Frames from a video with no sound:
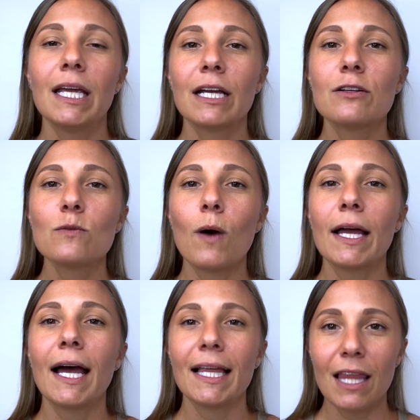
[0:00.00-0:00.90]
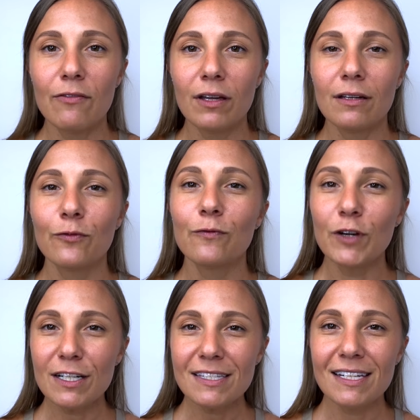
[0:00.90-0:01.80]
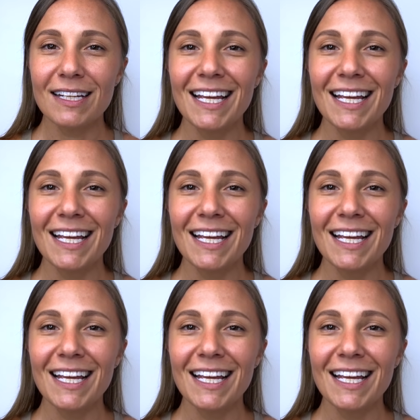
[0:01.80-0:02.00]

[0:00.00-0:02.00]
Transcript: Here's why I love it. First,